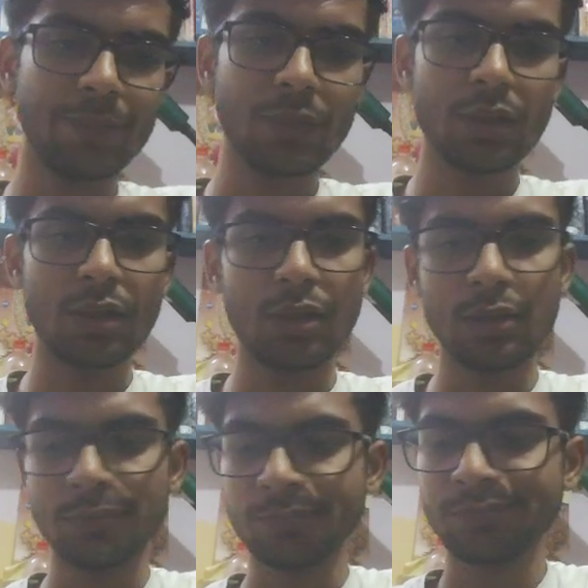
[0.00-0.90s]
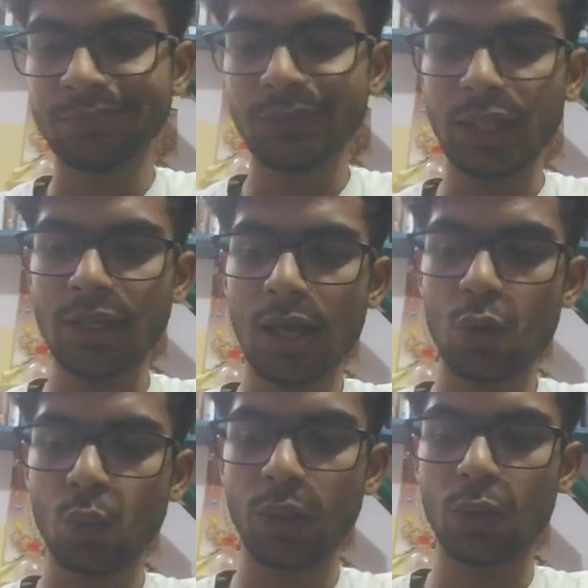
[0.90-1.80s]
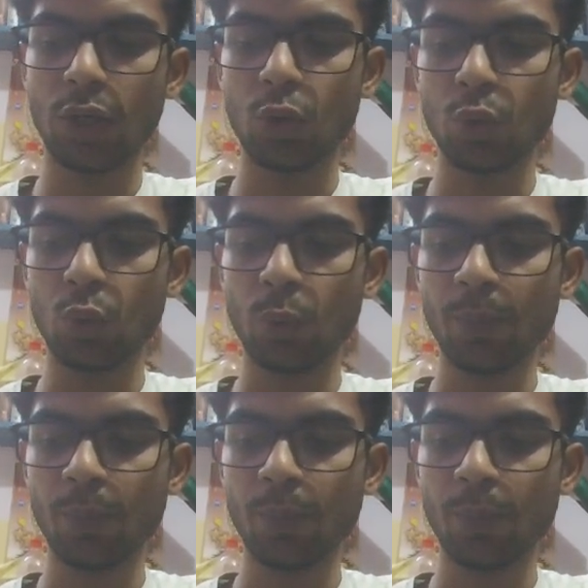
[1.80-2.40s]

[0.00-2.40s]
Then how we are going to